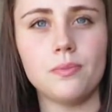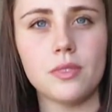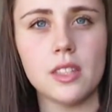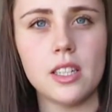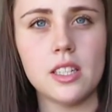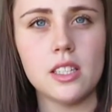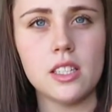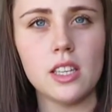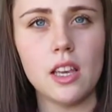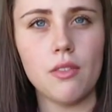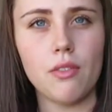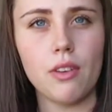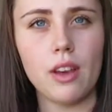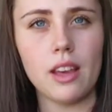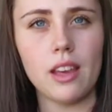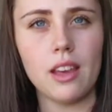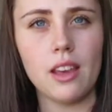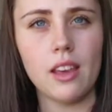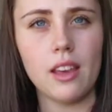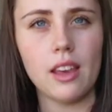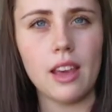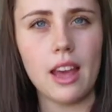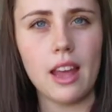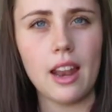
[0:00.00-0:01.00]
Let's see if I
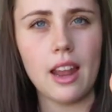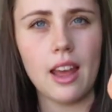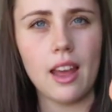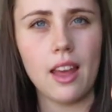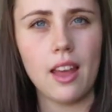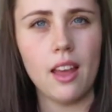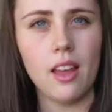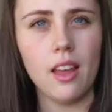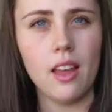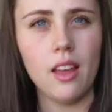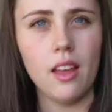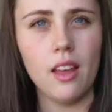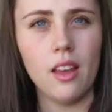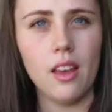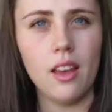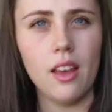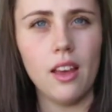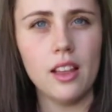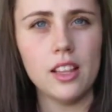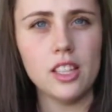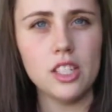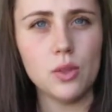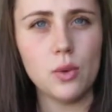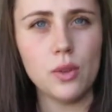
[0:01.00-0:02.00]
can get it.
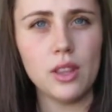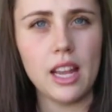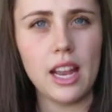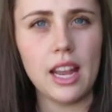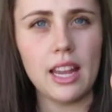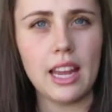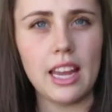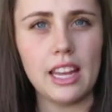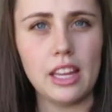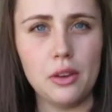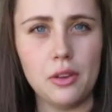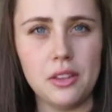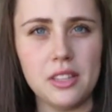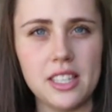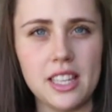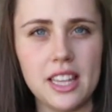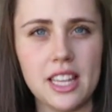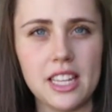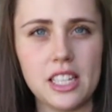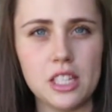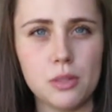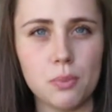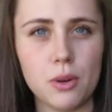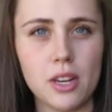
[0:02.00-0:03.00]
It's the one that I like. You can see
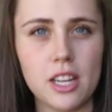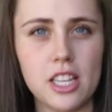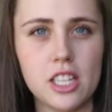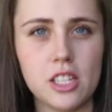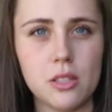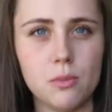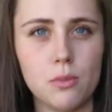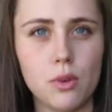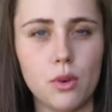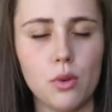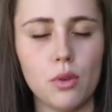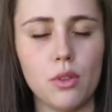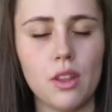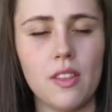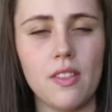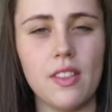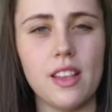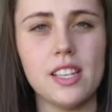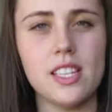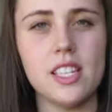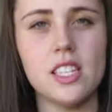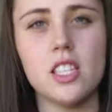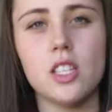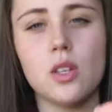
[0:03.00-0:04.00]
that it's pretty smooth, and
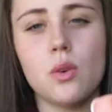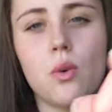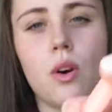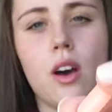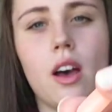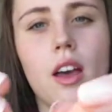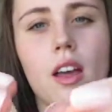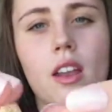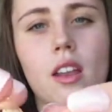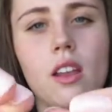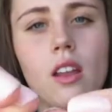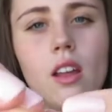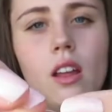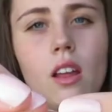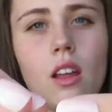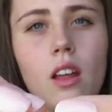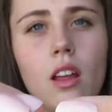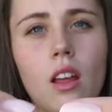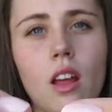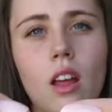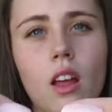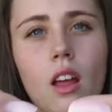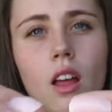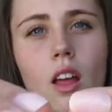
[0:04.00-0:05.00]
this is the one
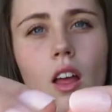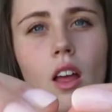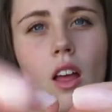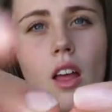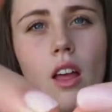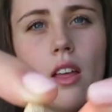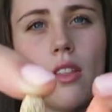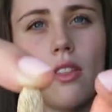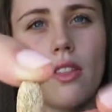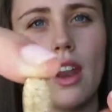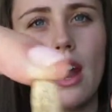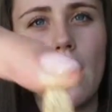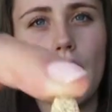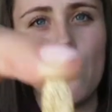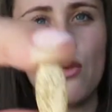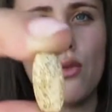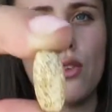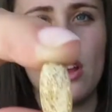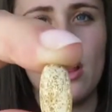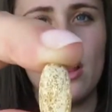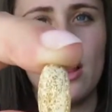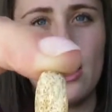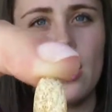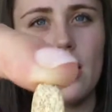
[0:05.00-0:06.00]
that I
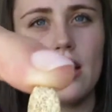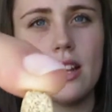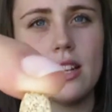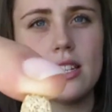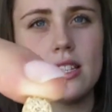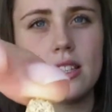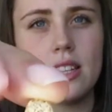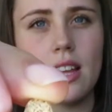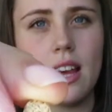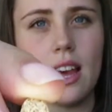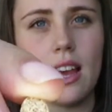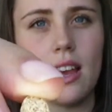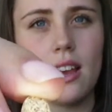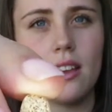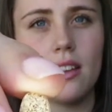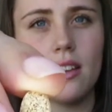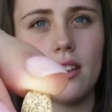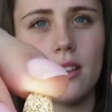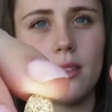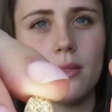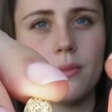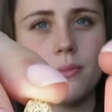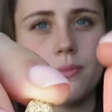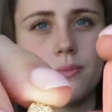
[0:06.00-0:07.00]
really disliked.